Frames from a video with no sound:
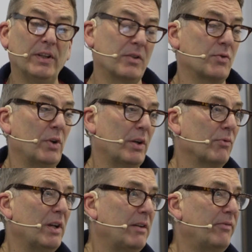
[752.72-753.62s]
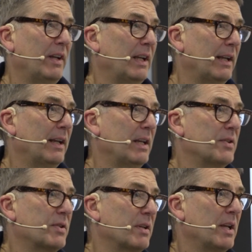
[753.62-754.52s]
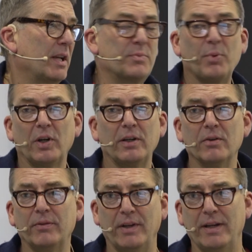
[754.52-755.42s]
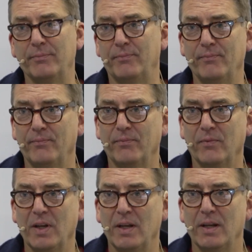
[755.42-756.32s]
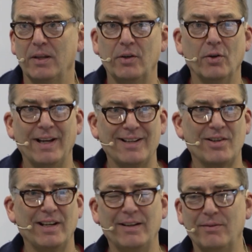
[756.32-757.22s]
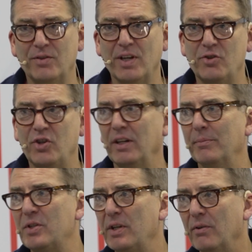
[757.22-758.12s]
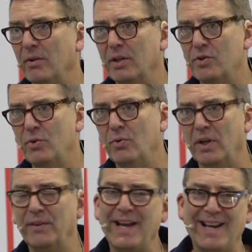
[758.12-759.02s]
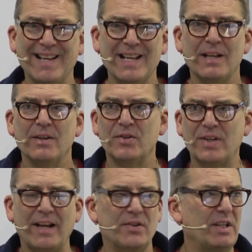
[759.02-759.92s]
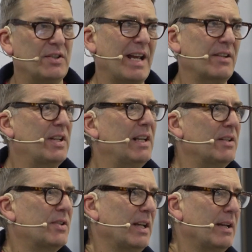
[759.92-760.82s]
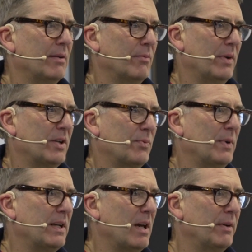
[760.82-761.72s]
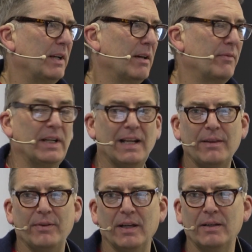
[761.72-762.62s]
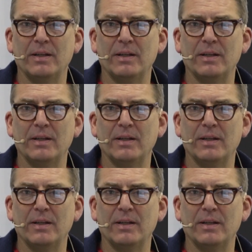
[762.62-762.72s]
because all you're really feeling is polyurethane. You're not actually touching the material at all, and that sexy tactility, which we know and love in leather,